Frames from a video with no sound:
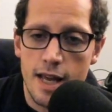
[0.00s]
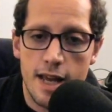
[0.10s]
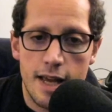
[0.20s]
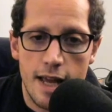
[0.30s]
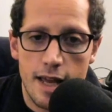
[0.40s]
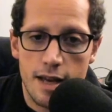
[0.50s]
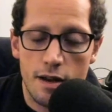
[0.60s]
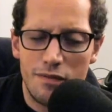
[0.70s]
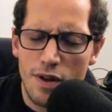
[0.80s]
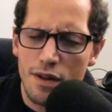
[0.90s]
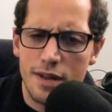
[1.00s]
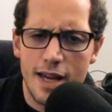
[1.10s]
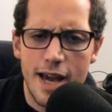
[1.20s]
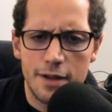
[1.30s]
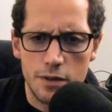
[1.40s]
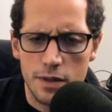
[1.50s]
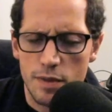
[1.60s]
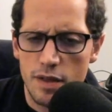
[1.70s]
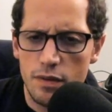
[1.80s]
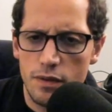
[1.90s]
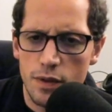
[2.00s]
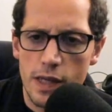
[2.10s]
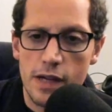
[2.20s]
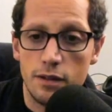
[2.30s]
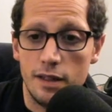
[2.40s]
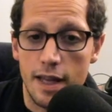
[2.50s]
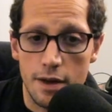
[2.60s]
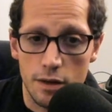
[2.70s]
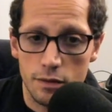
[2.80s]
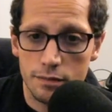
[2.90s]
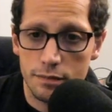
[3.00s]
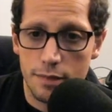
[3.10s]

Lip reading: And of all the actors, I mean, even if you count Leto